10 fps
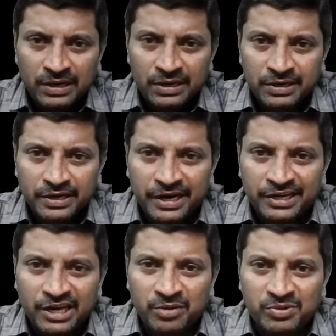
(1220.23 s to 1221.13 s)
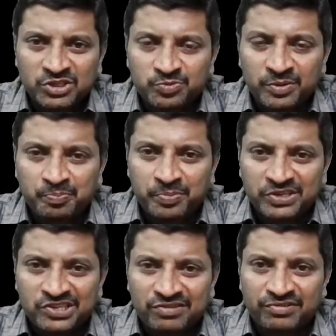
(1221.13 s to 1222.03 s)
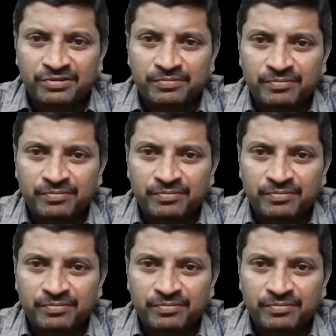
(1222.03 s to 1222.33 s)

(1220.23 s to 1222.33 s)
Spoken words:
data must be preserved.